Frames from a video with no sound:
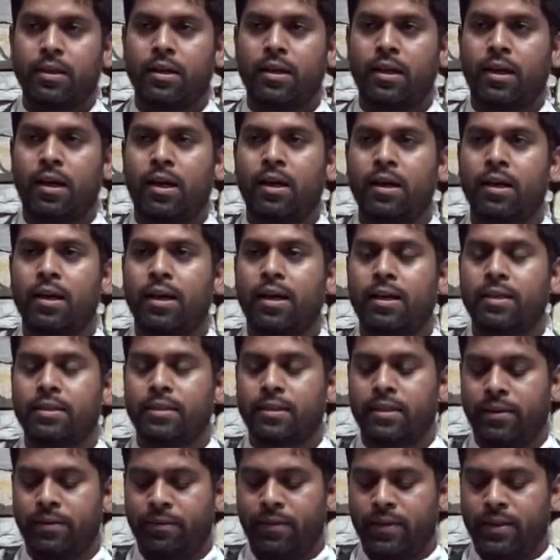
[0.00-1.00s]
God
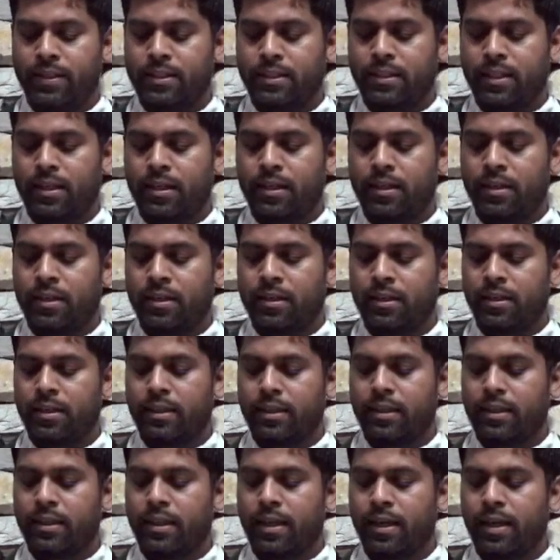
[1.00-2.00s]
has
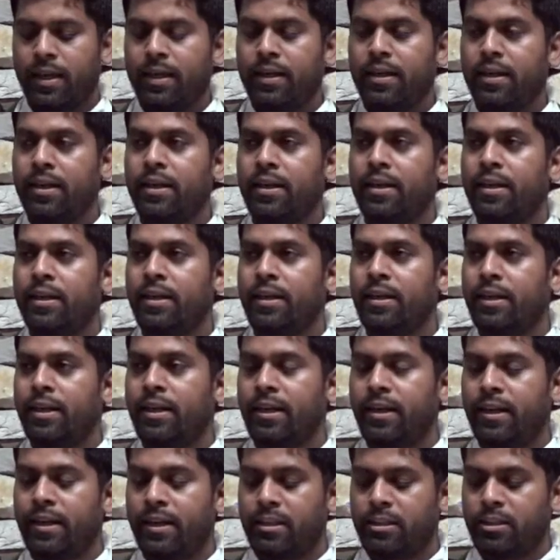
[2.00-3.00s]
invested greatly
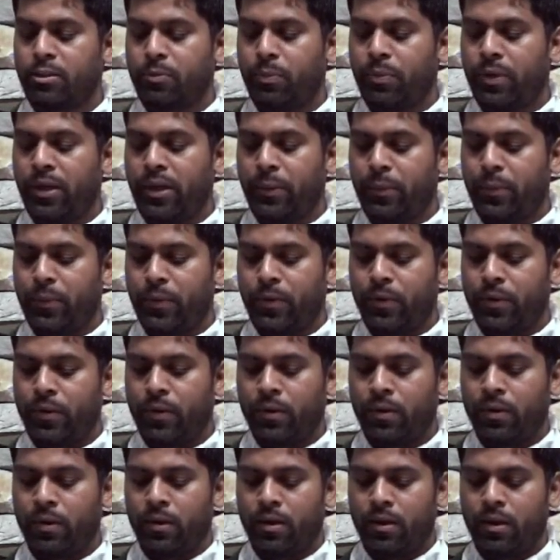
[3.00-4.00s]
in his
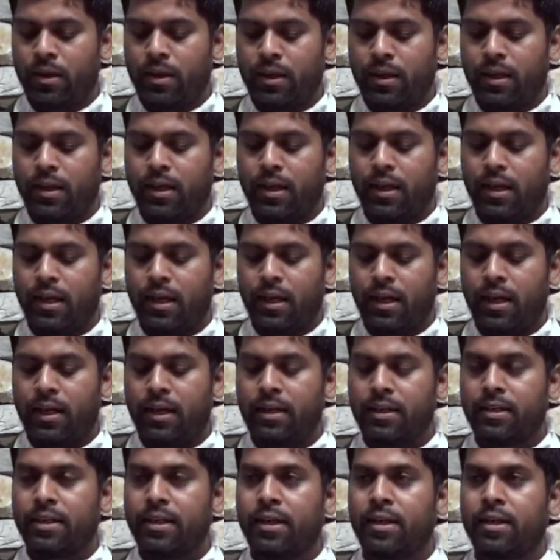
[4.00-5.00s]
people,
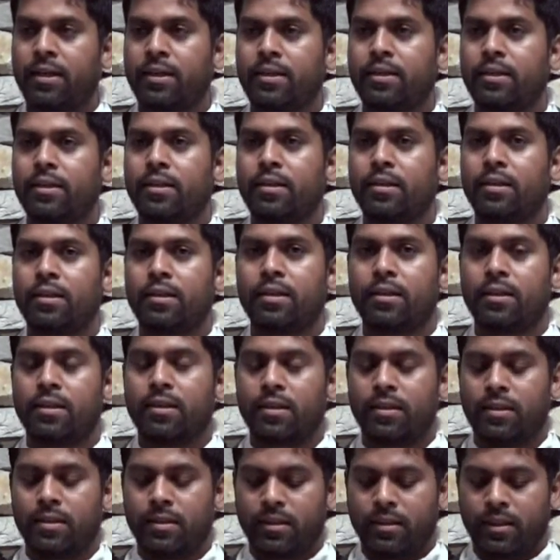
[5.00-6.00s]
and yet
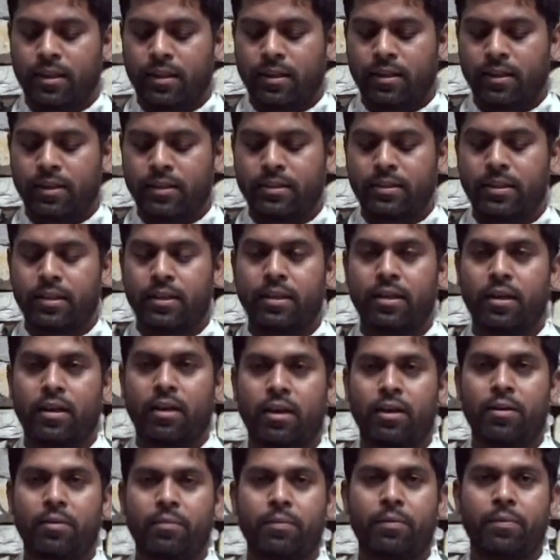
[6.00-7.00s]
the return
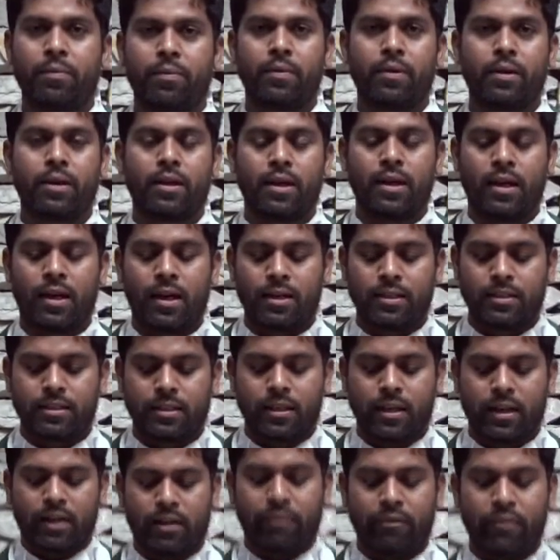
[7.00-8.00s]
of God's
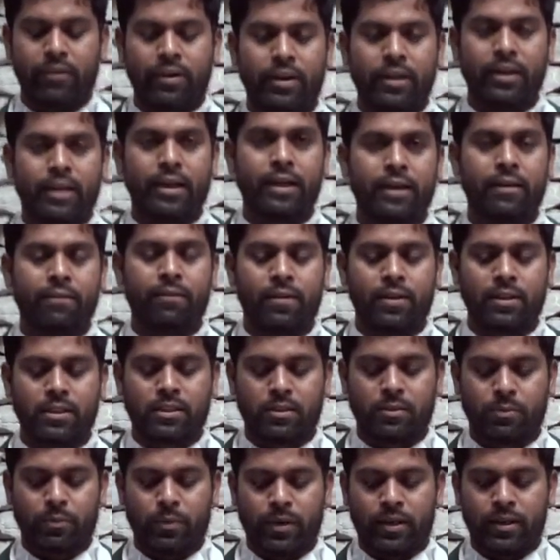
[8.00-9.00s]
loving
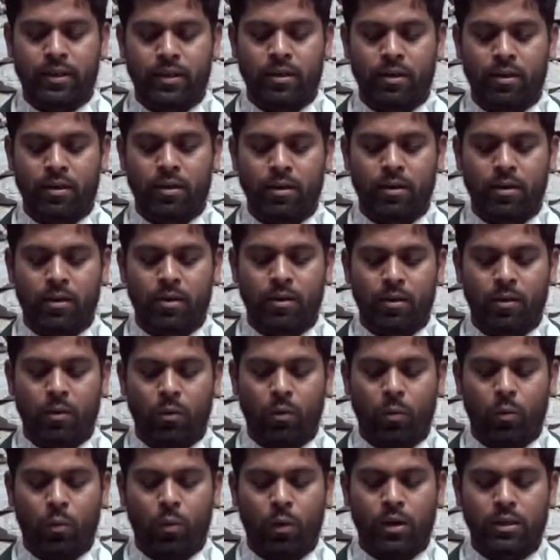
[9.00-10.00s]
investment
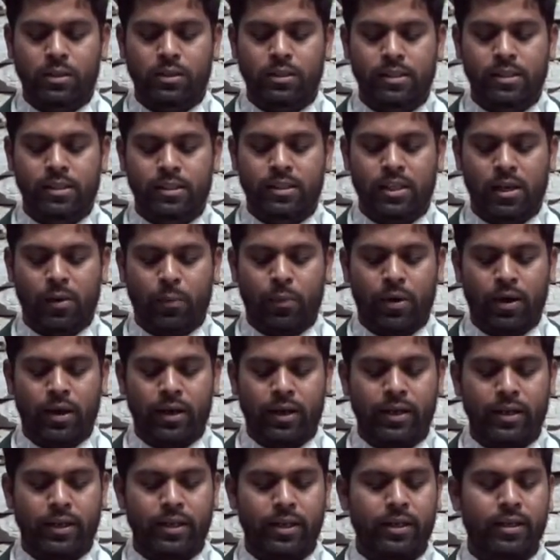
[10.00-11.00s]
was
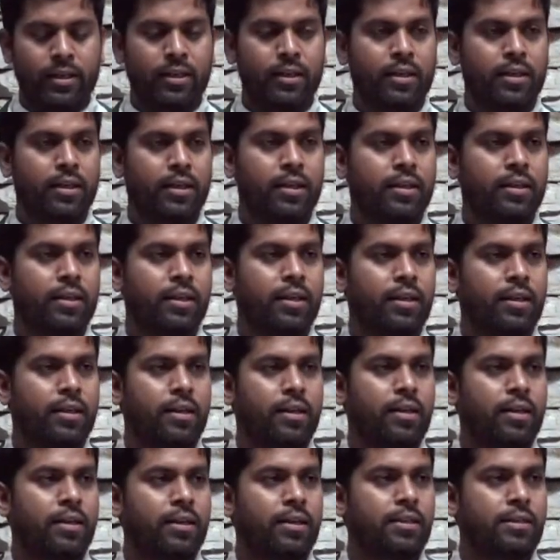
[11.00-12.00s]
disappointing in
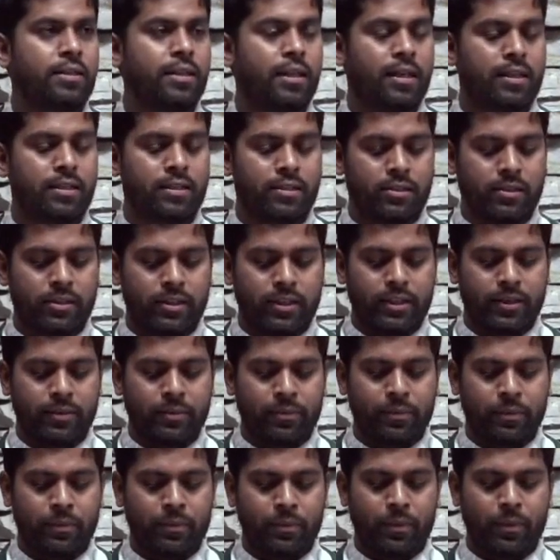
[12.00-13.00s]
its
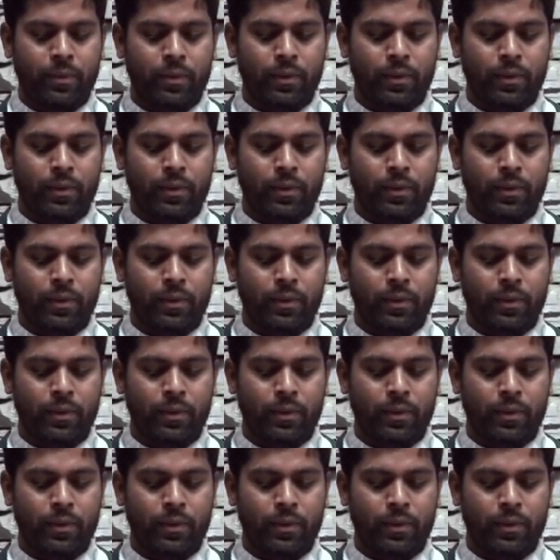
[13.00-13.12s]
extreme,